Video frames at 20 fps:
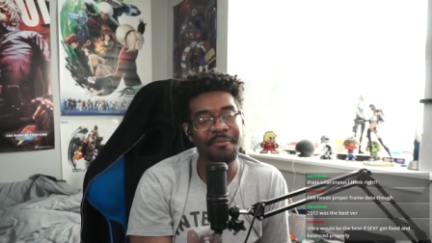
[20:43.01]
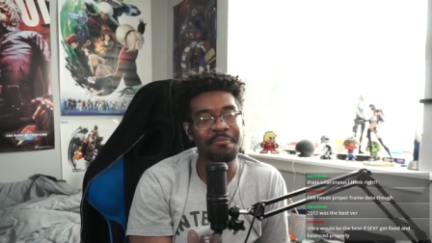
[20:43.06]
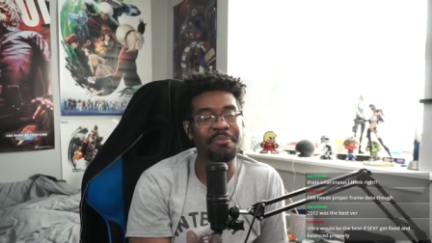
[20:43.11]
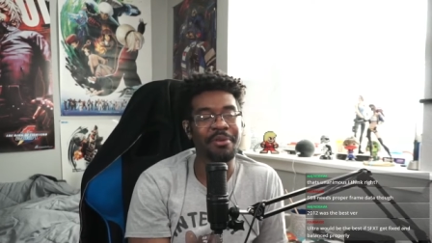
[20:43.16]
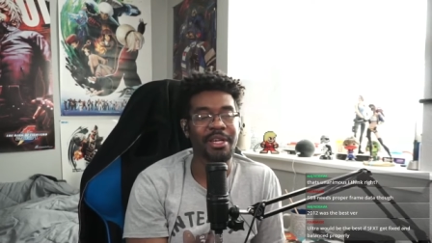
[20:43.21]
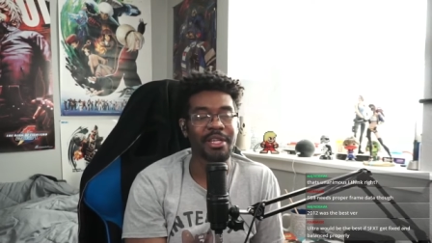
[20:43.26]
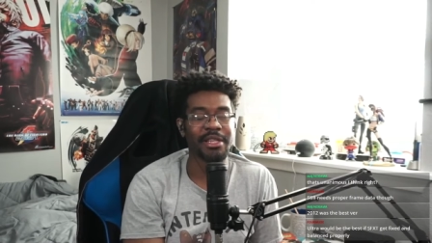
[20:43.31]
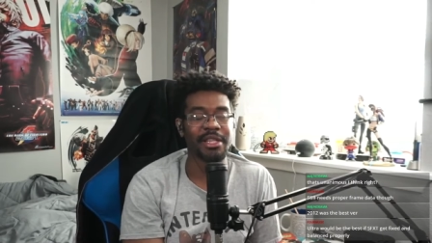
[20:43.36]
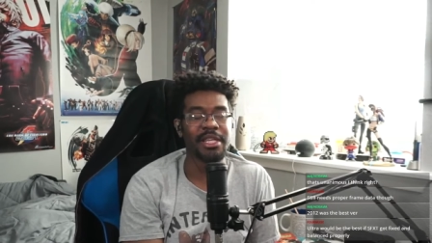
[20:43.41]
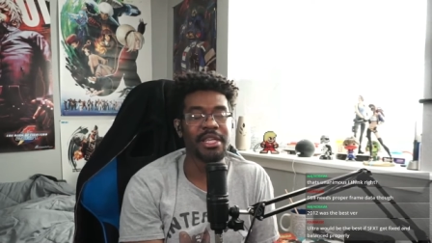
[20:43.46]

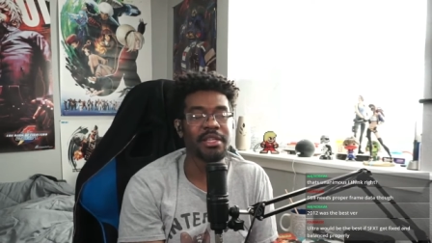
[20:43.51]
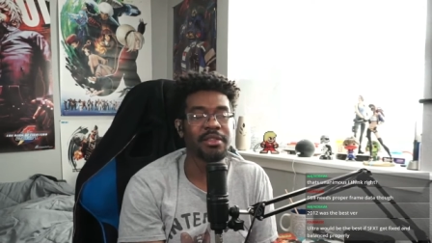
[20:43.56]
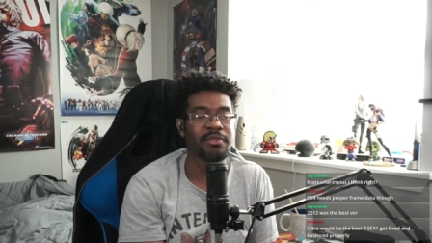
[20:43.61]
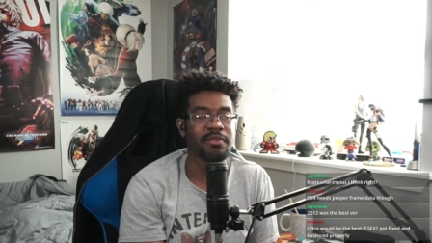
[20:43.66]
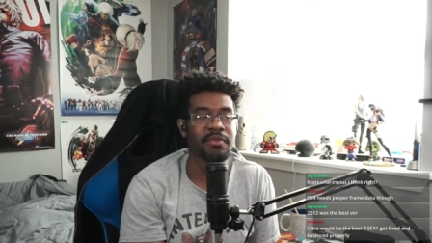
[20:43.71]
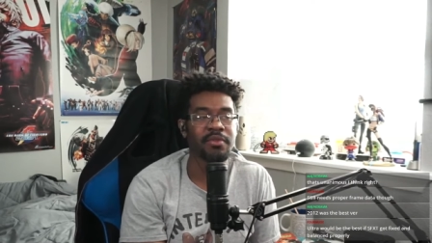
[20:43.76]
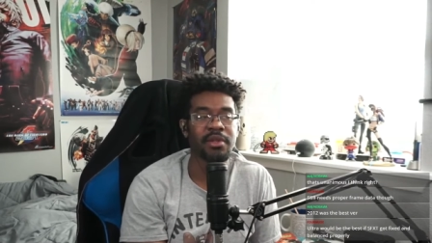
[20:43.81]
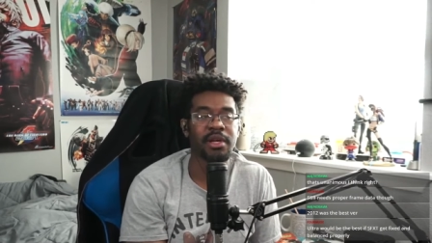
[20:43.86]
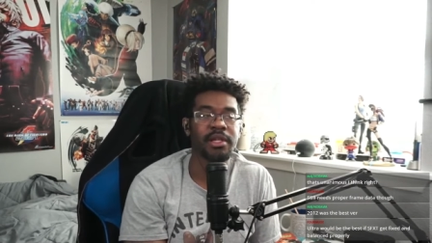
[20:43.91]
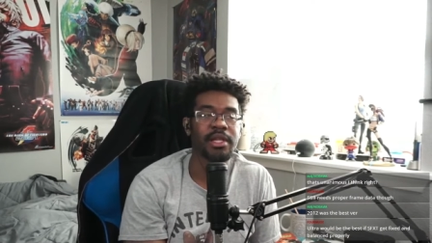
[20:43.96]
but I think
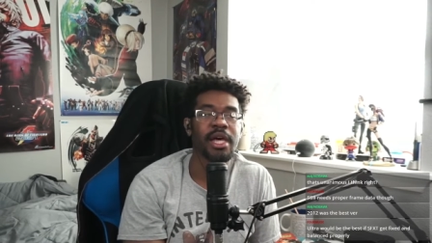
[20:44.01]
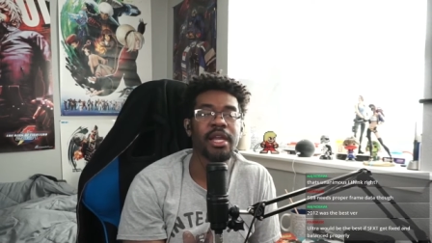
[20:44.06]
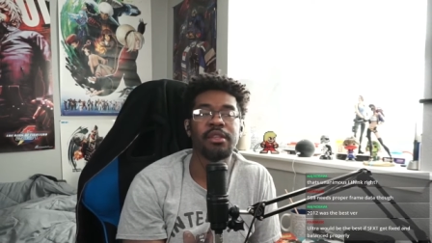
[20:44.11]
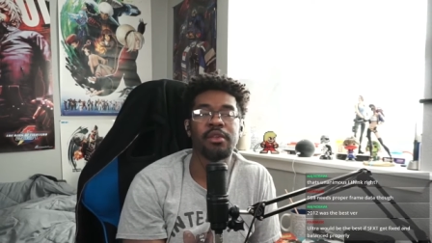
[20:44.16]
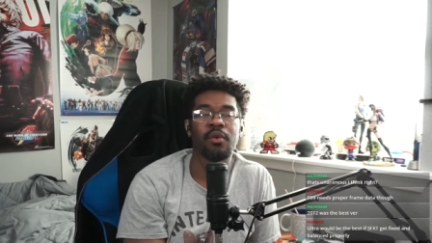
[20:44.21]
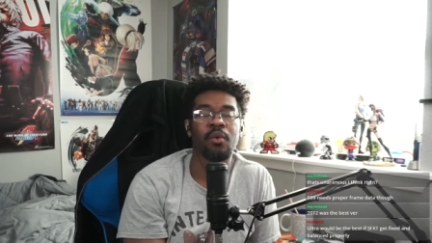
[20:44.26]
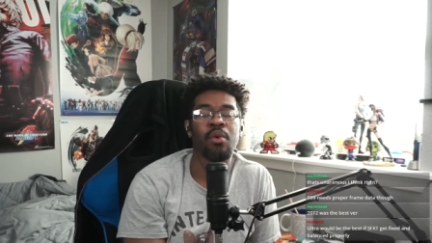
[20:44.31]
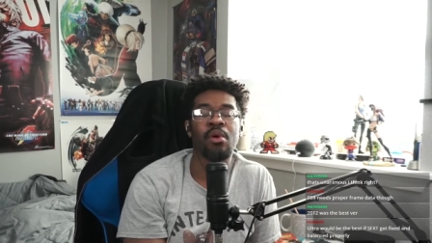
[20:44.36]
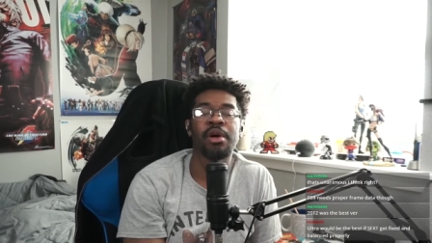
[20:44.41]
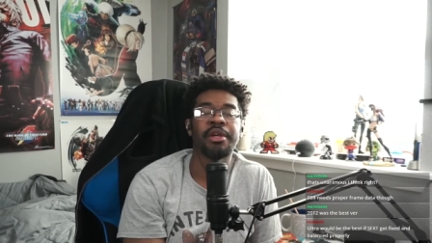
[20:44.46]
a lot of the
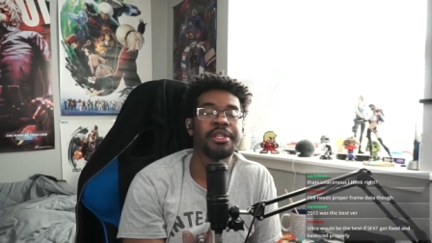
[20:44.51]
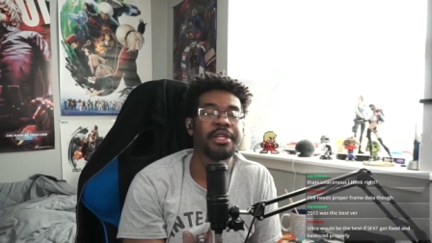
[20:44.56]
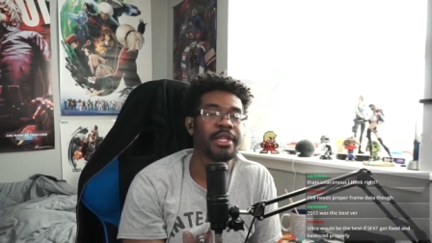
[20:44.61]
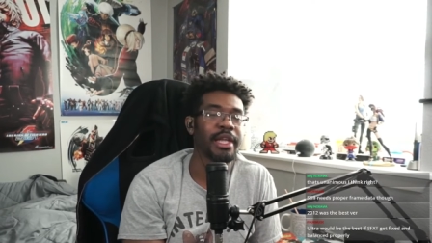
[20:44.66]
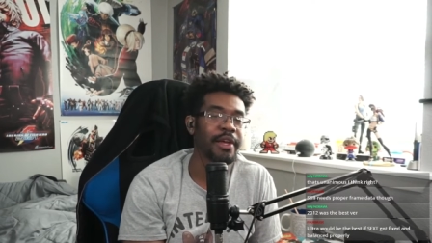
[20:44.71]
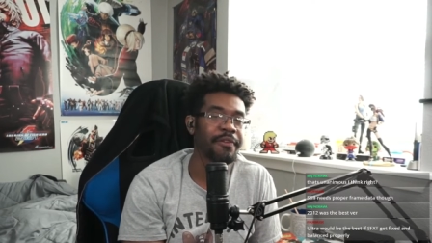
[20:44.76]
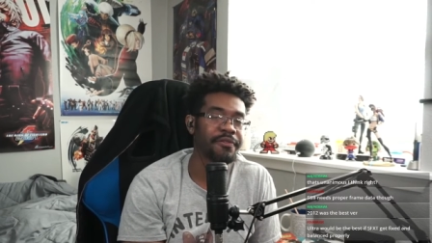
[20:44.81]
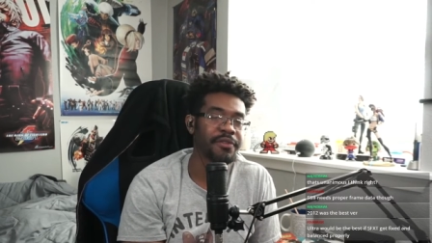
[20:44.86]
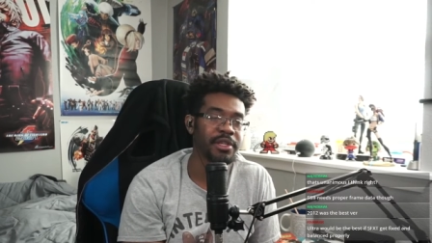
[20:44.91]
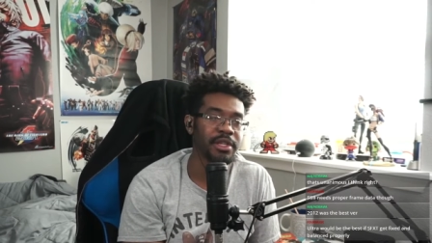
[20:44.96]
quality of
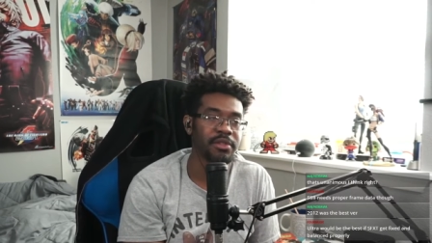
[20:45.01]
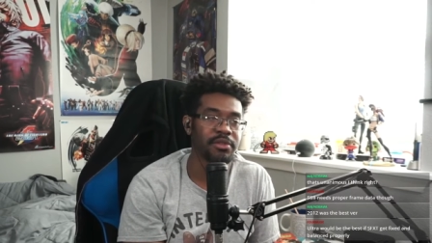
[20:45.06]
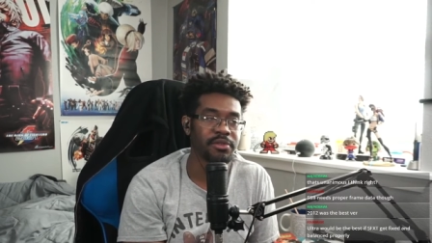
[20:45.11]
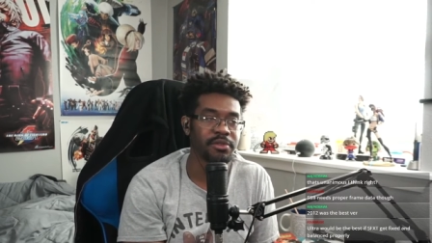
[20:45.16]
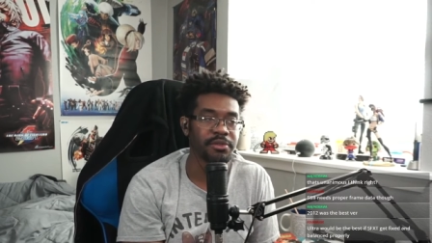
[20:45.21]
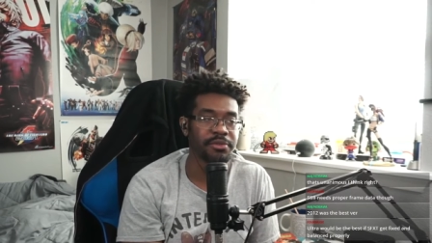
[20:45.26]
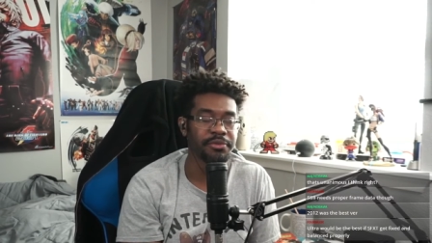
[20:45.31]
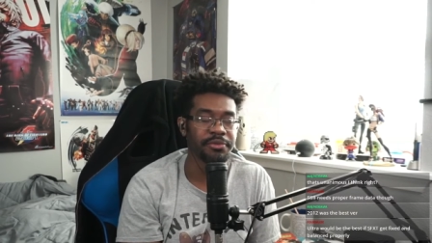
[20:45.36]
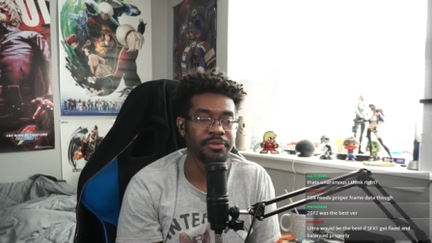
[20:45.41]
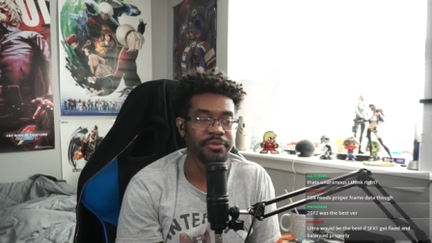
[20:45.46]
life things
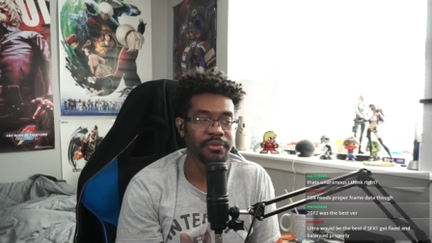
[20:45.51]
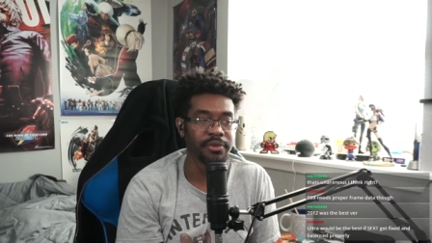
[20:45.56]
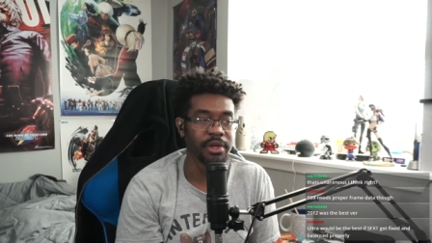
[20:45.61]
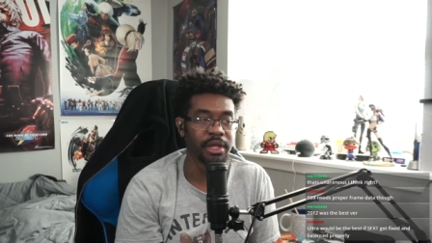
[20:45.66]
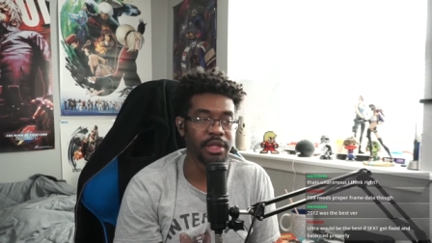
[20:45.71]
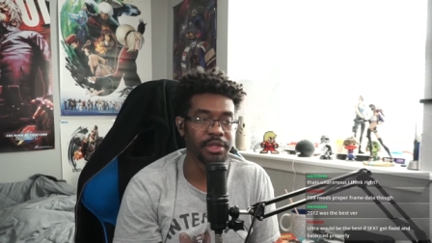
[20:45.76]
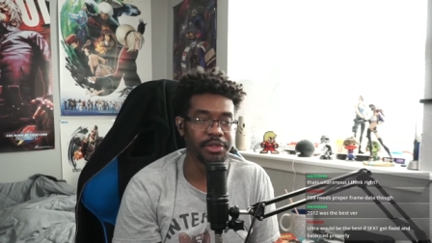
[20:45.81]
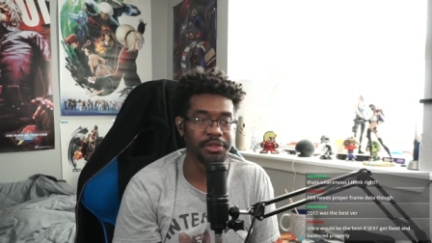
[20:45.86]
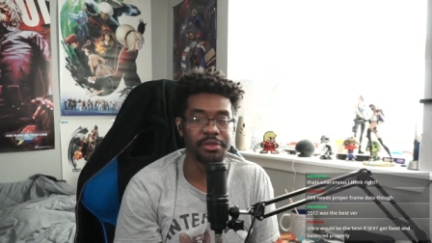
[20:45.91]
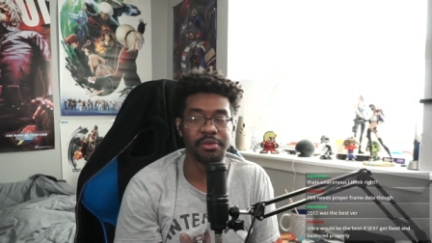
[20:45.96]
of
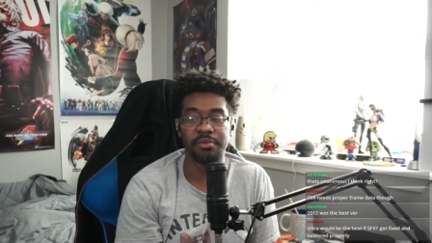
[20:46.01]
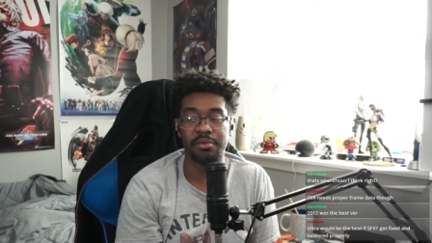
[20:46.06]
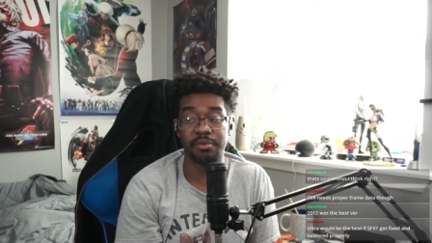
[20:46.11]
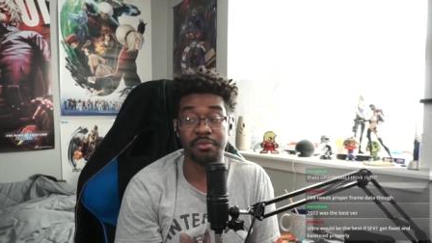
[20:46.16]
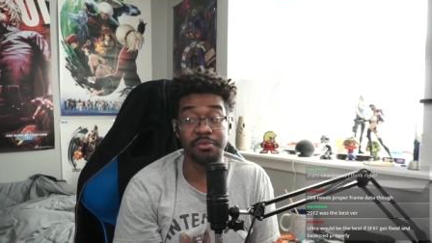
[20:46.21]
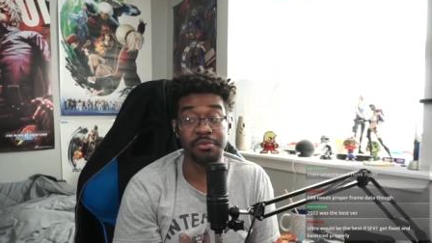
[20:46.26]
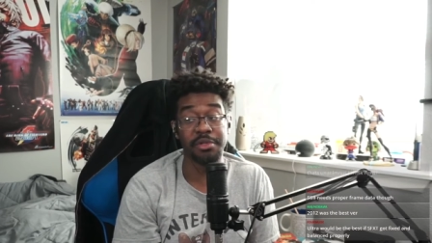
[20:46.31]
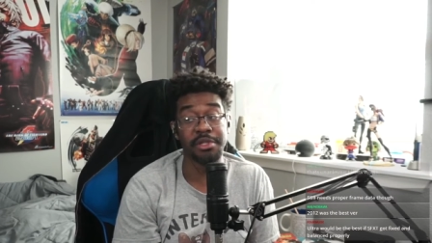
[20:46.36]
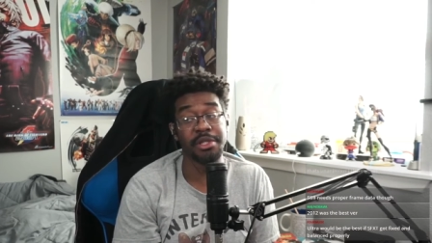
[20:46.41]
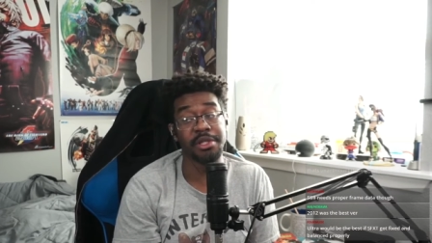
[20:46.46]
Ultra were
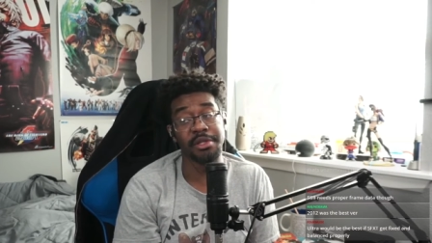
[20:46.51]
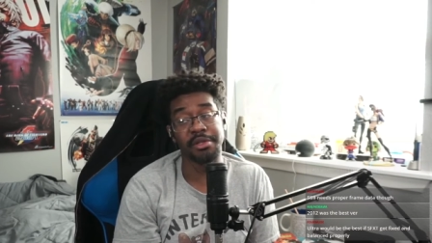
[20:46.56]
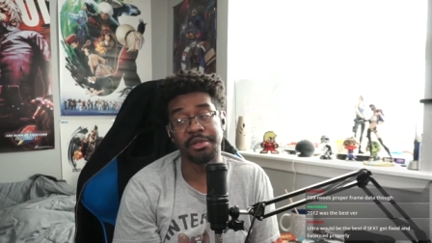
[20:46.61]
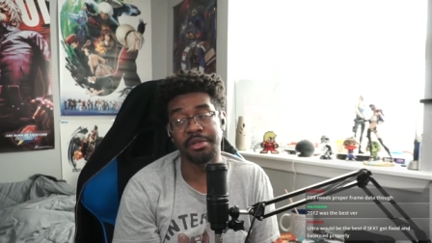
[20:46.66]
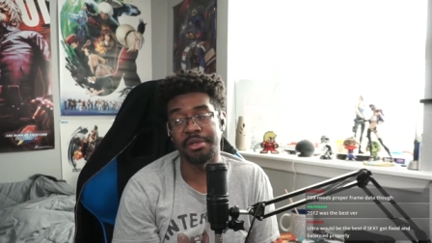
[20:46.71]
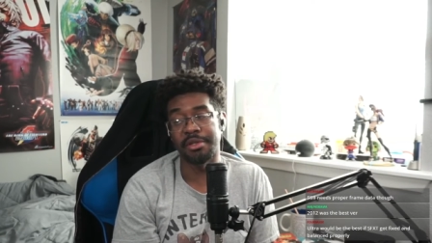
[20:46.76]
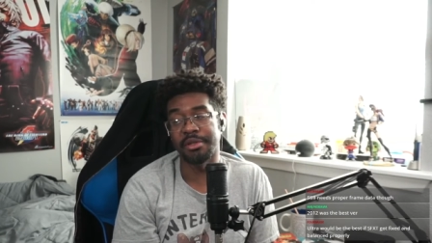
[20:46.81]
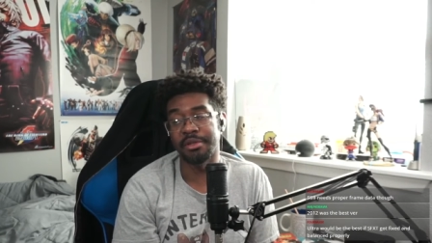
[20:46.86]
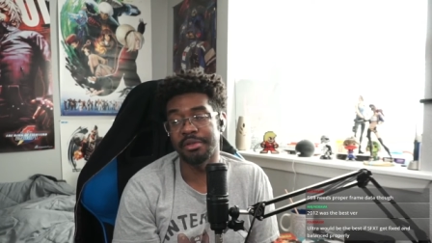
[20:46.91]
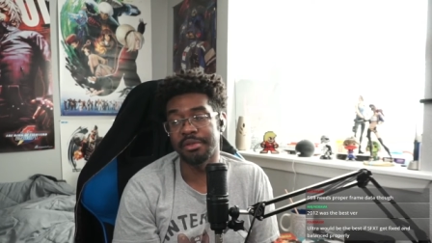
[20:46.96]
really
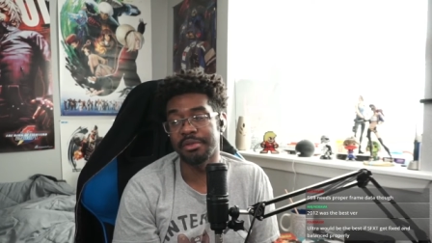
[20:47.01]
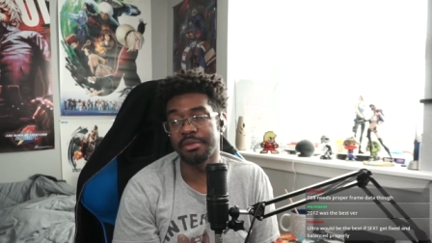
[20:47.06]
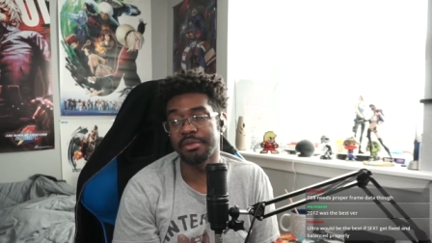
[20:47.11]
good,